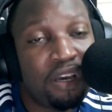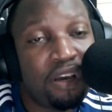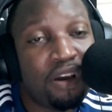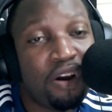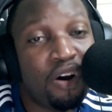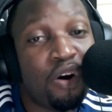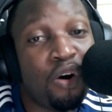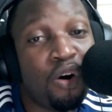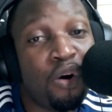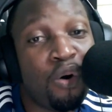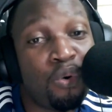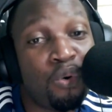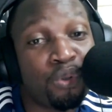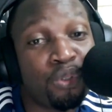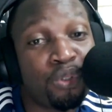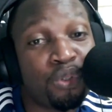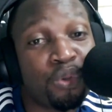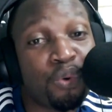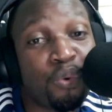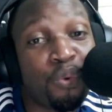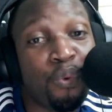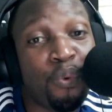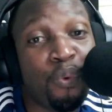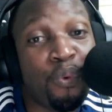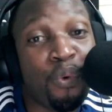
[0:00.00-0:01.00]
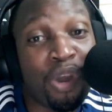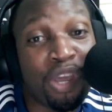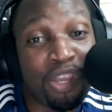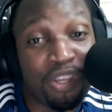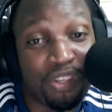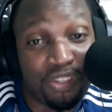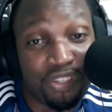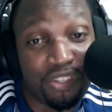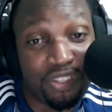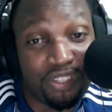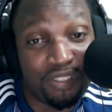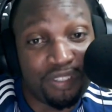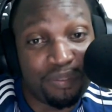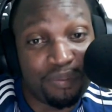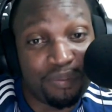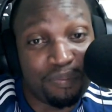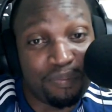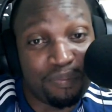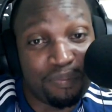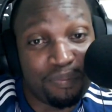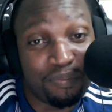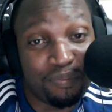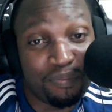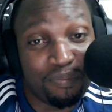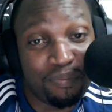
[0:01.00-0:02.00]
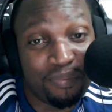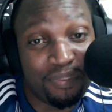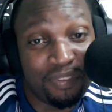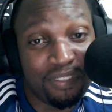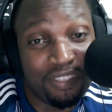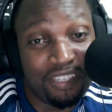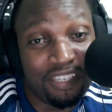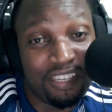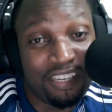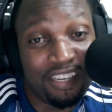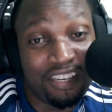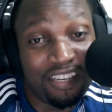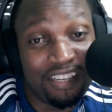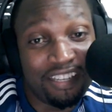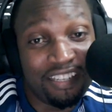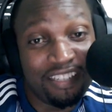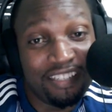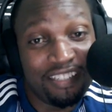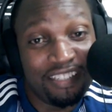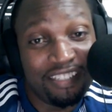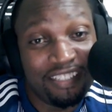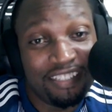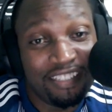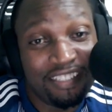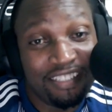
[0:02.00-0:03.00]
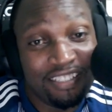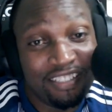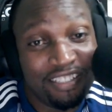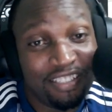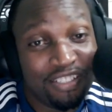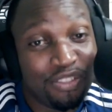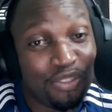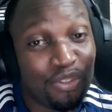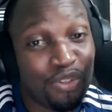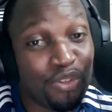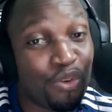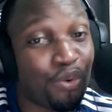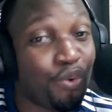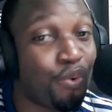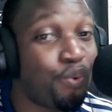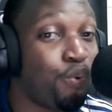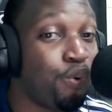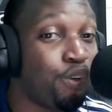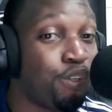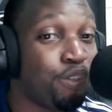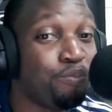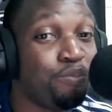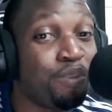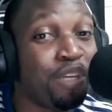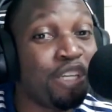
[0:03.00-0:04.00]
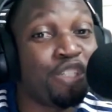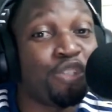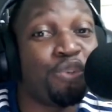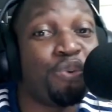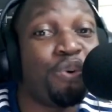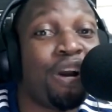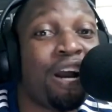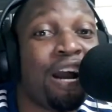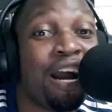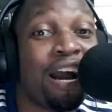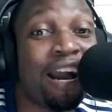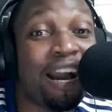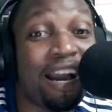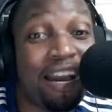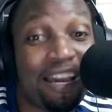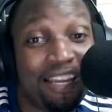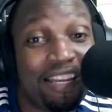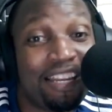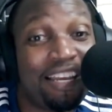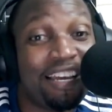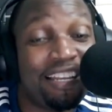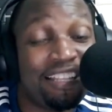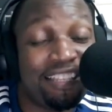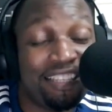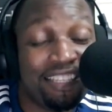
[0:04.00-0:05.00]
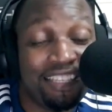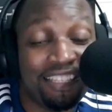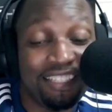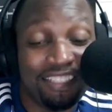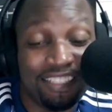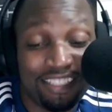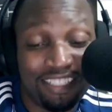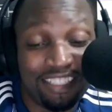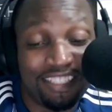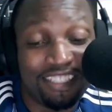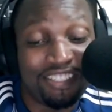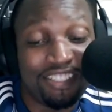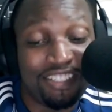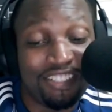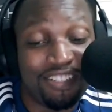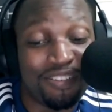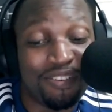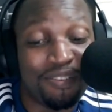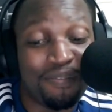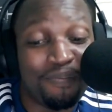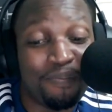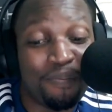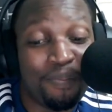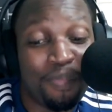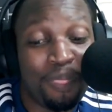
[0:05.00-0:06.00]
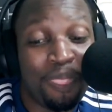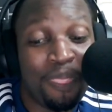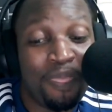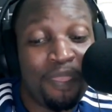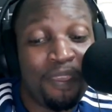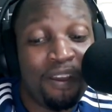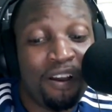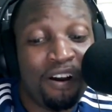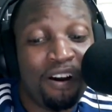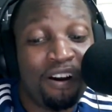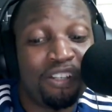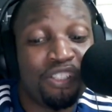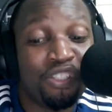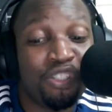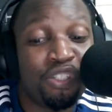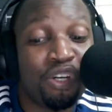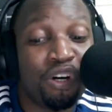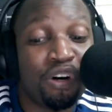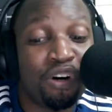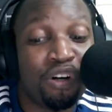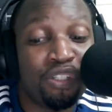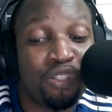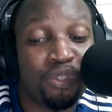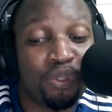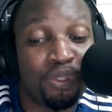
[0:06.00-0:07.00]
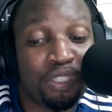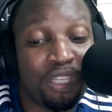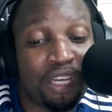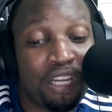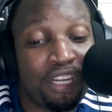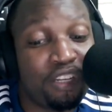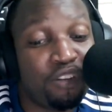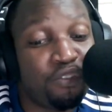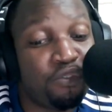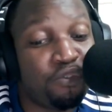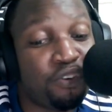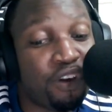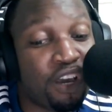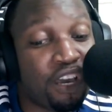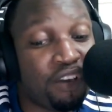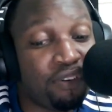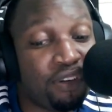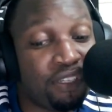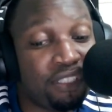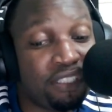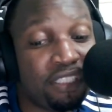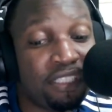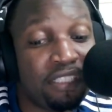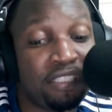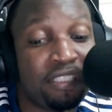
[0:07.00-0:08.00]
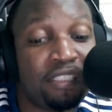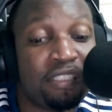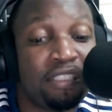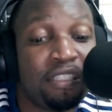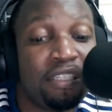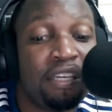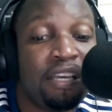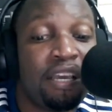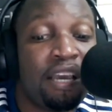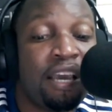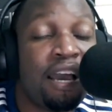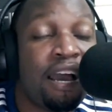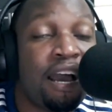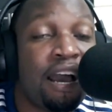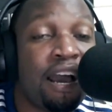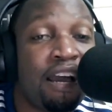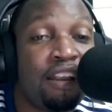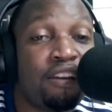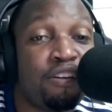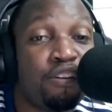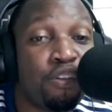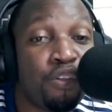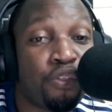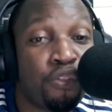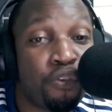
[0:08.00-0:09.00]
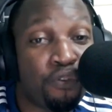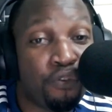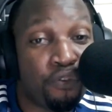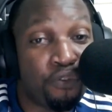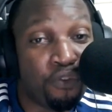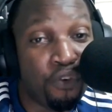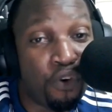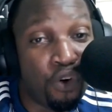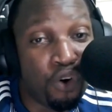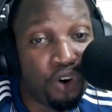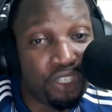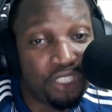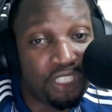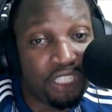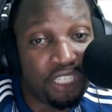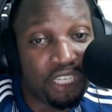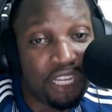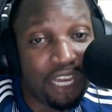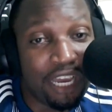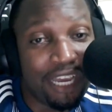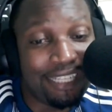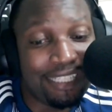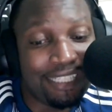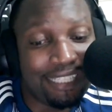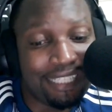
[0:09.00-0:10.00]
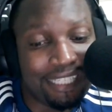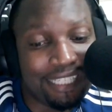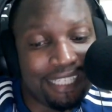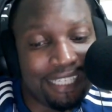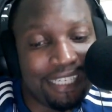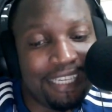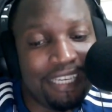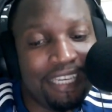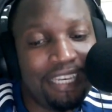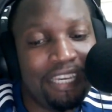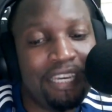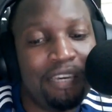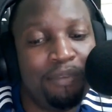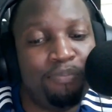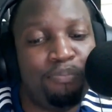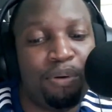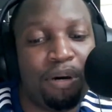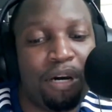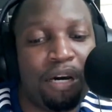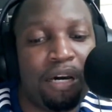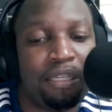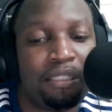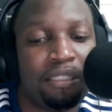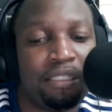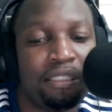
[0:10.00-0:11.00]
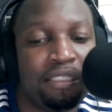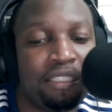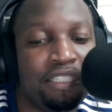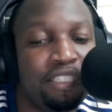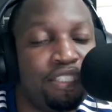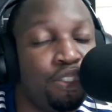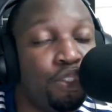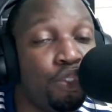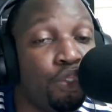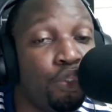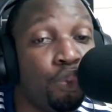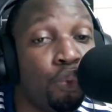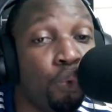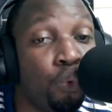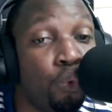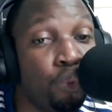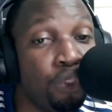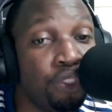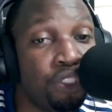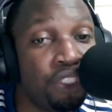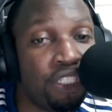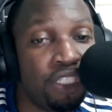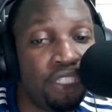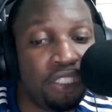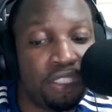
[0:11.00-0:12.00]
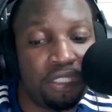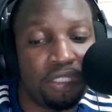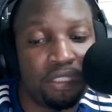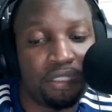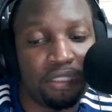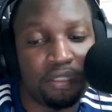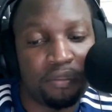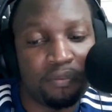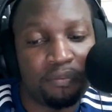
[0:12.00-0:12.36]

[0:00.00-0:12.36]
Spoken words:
out west. Yeah? So the coach, make sure I highlight these things, innit? Andre also tallied 5 assists and 49 key passes in 2 seasons